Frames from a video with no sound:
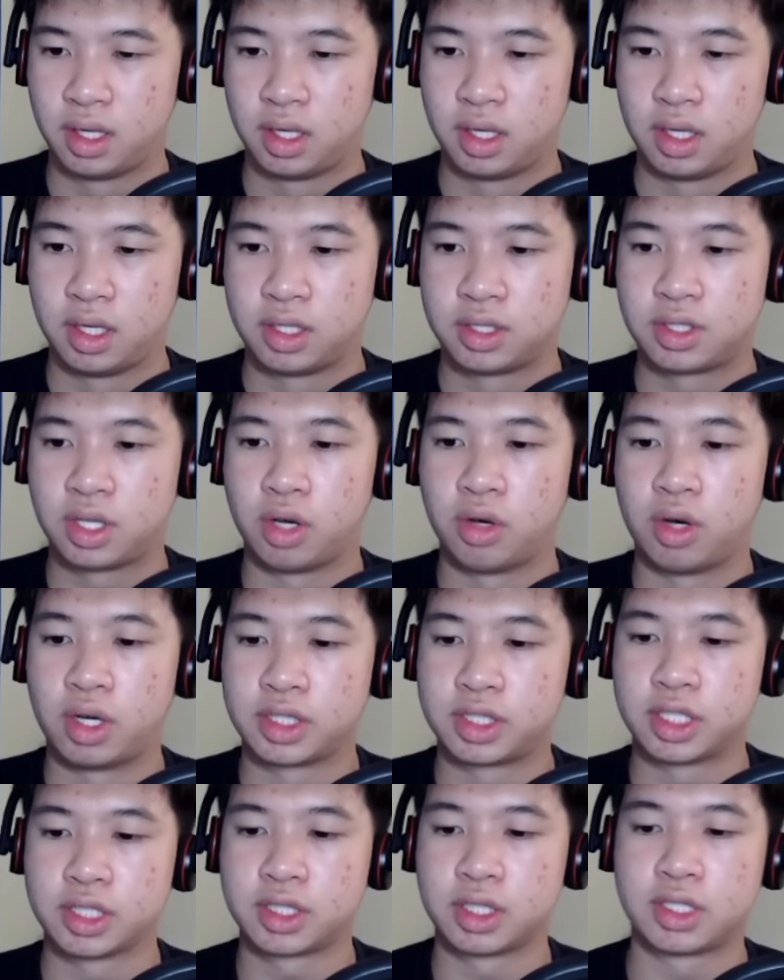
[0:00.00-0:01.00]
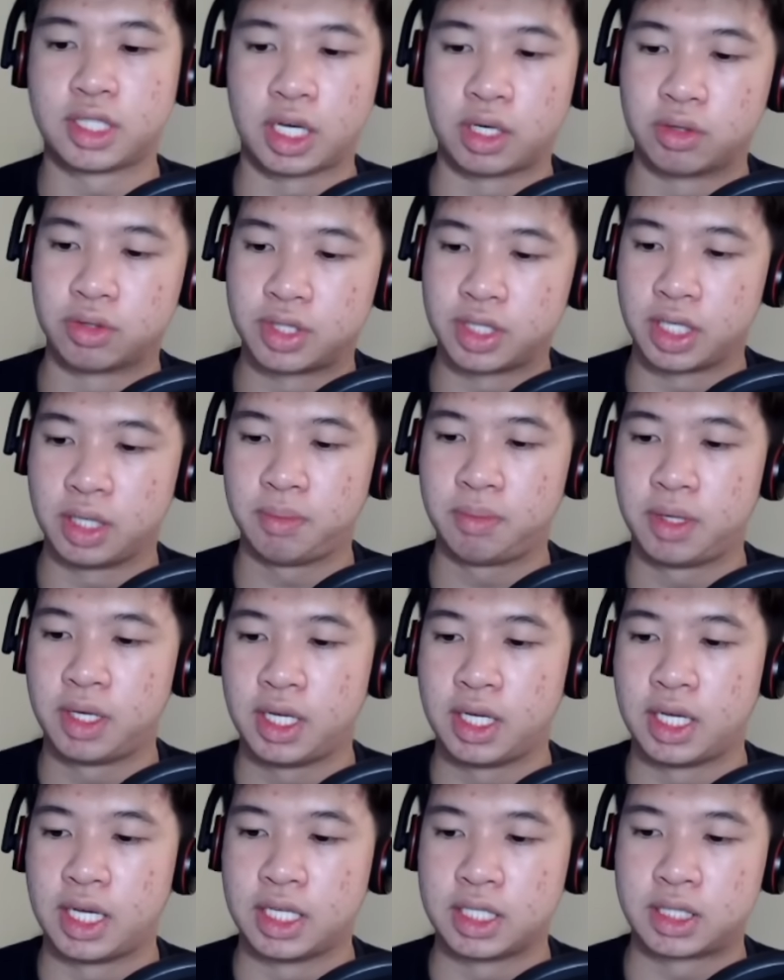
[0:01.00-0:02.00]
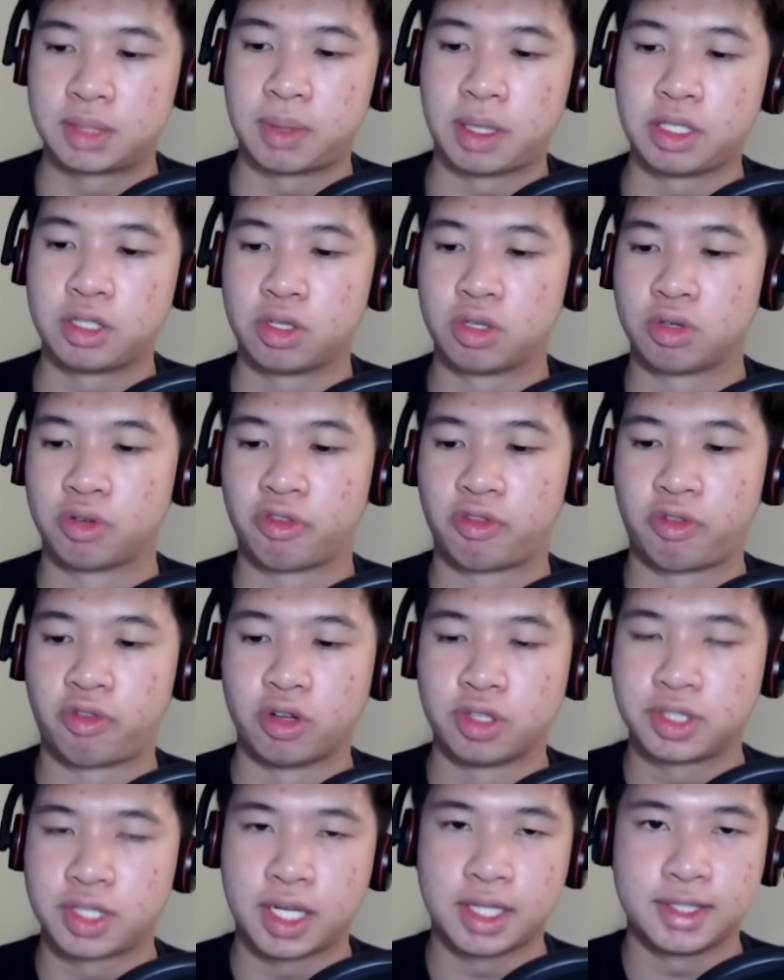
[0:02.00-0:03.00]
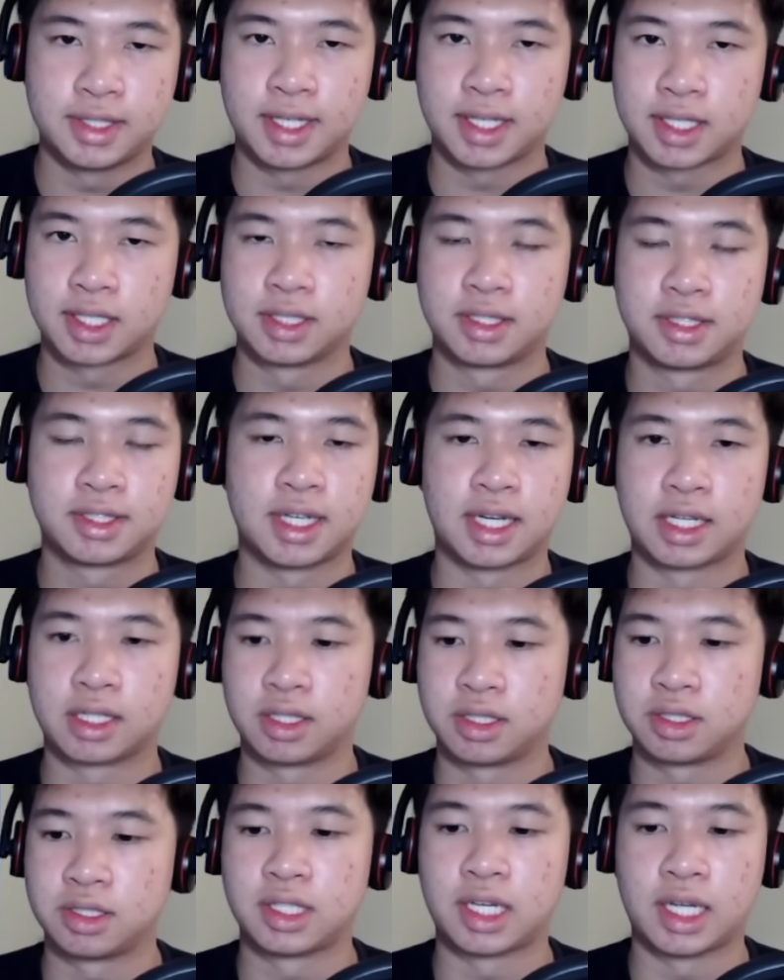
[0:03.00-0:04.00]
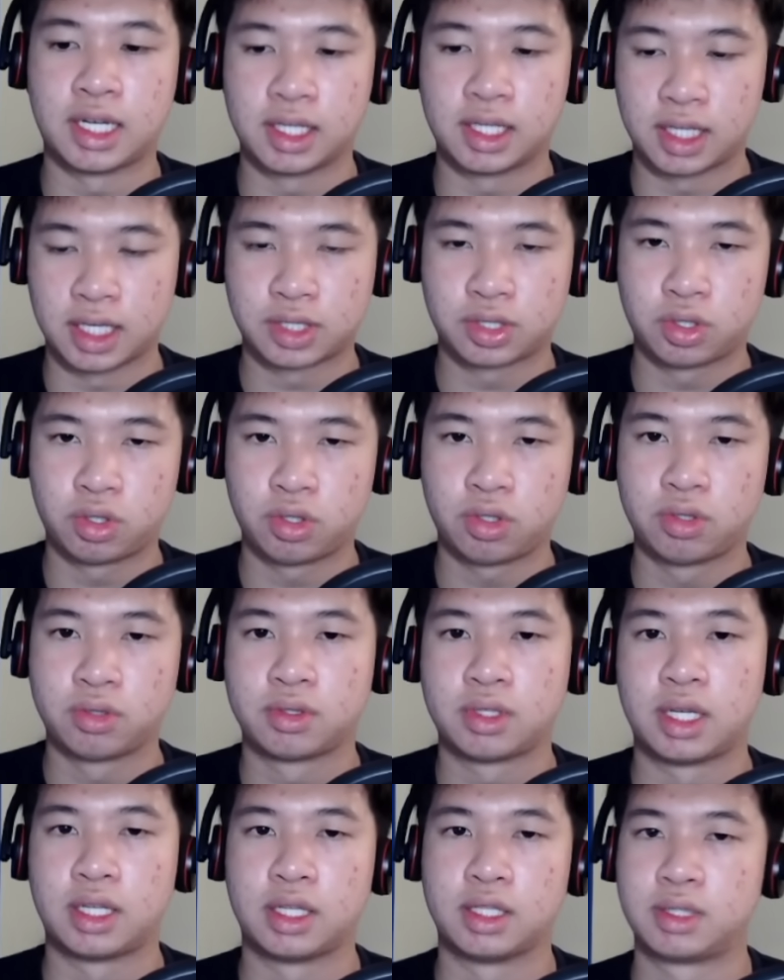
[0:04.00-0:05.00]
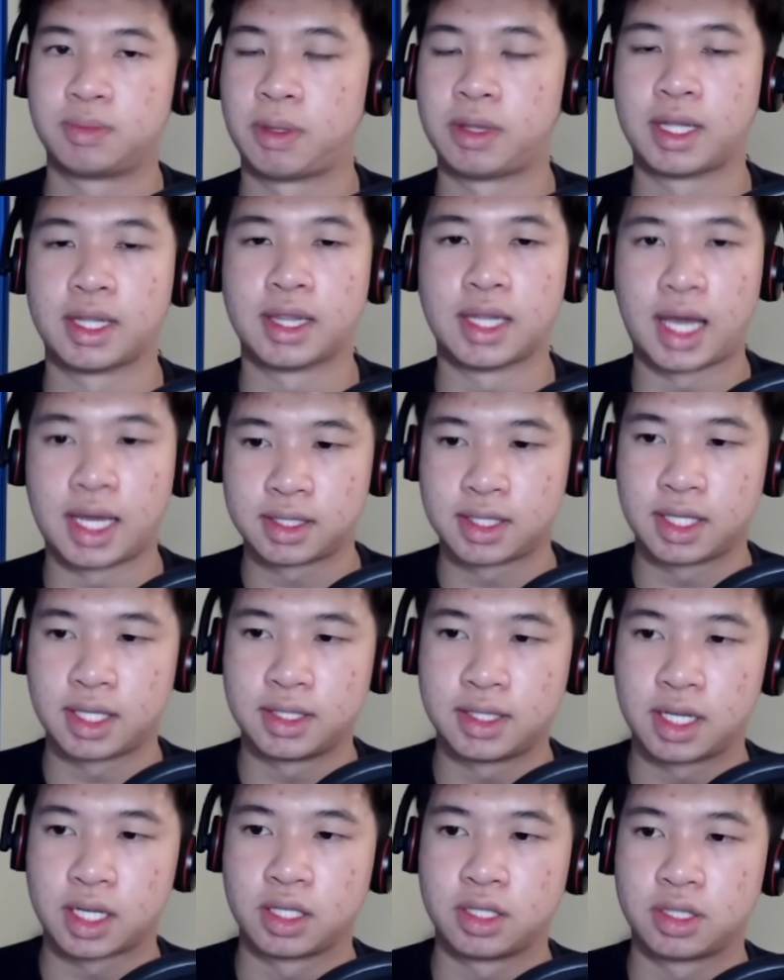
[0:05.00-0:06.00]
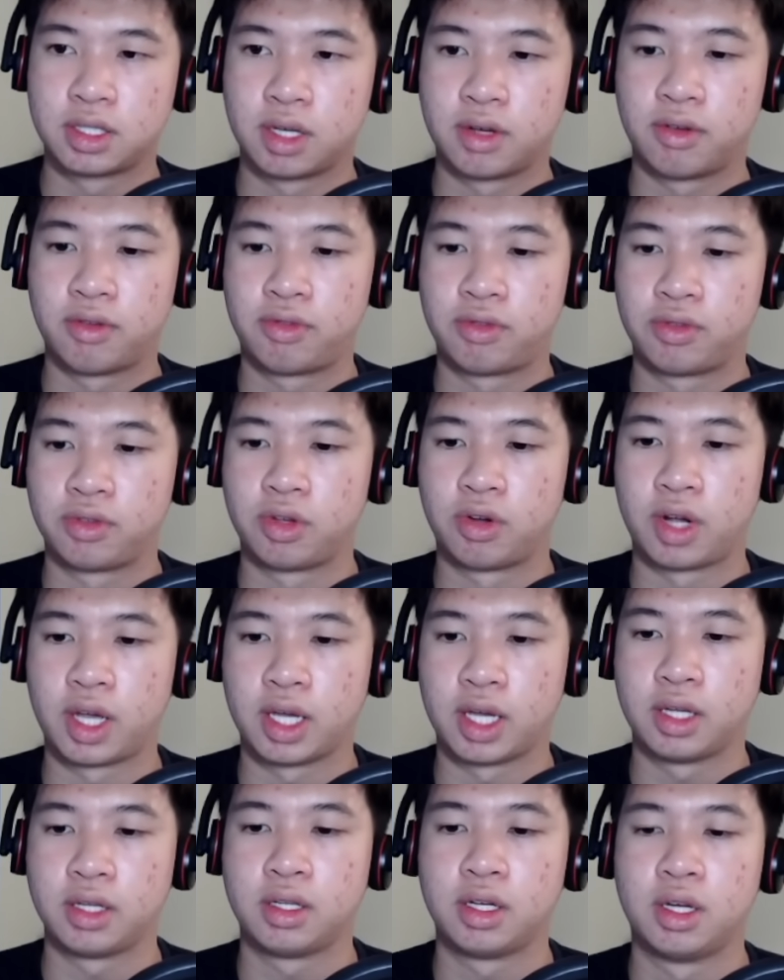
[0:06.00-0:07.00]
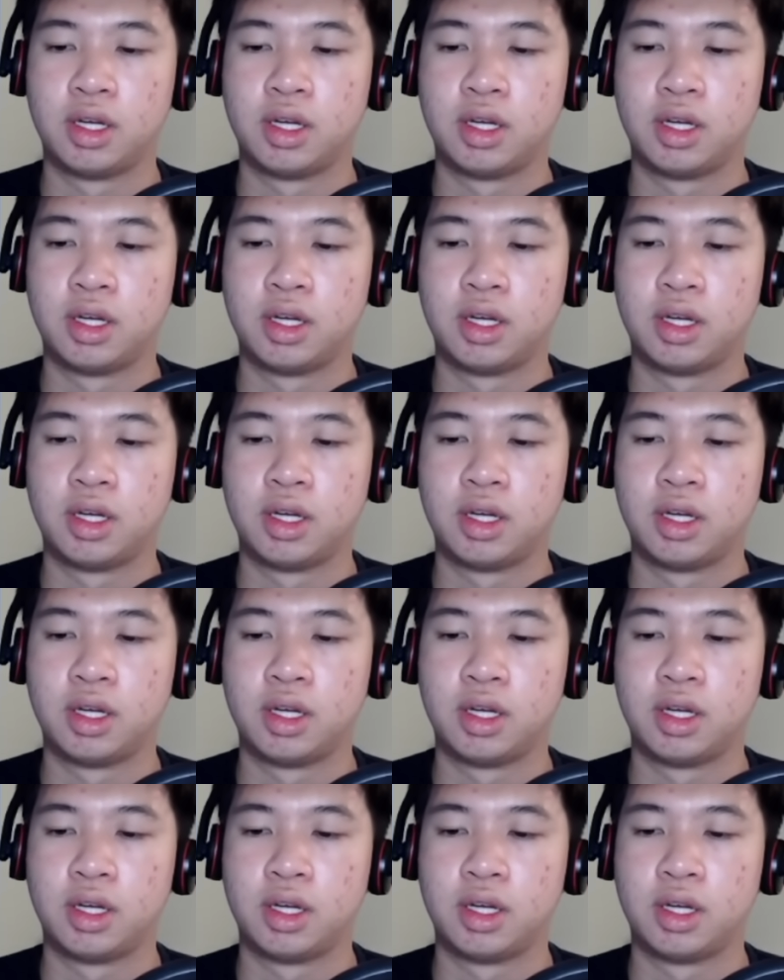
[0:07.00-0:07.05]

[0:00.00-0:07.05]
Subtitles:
So just a general tip is spend your first 10 seconds cycling to gain Elixir, and then spend the last 10 seconds of your hand